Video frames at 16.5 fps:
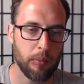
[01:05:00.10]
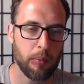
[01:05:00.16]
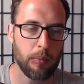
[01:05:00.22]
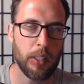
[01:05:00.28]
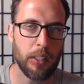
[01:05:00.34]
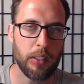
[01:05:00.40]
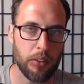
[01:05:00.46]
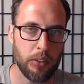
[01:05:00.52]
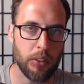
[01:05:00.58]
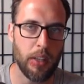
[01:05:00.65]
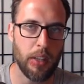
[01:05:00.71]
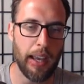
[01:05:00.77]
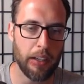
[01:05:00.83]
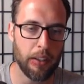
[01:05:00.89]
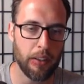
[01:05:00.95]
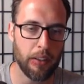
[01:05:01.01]
means
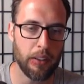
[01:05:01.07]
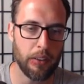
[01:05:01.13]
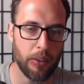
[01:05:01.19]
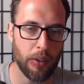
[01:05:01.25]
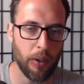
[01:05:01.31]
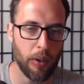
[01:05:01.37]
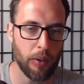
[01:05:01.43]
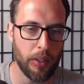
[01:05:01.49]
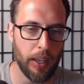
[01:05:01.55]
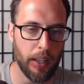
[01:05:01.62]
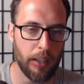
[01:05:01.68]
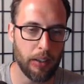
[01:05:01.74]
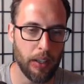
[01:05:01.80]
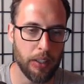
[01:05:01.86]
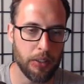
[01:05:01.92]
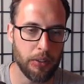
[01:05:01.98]
accurate and thorough
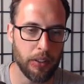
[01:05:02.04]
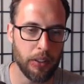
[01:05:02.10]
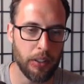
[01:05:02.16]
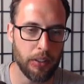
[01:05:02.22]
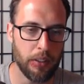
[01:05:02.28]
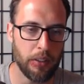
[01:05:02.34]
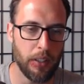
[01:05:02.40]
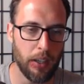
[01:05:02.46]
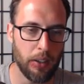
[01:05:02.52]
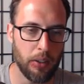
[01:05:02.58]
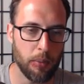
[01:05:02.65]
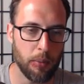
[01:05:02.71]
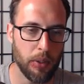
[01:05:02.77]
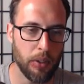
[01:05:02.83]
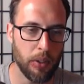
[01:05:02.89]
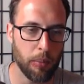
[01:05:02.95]
data entry. This is how you
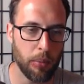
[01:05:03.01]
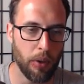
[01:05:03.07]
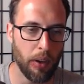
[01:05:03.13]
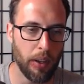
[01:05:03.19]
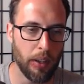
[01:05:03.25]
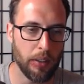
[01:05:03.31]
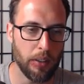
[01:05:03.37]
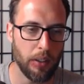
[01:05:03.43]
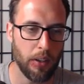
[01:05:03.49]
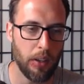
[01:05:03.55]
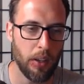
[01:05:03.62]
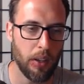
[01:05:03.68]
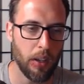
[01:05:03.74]
build a brand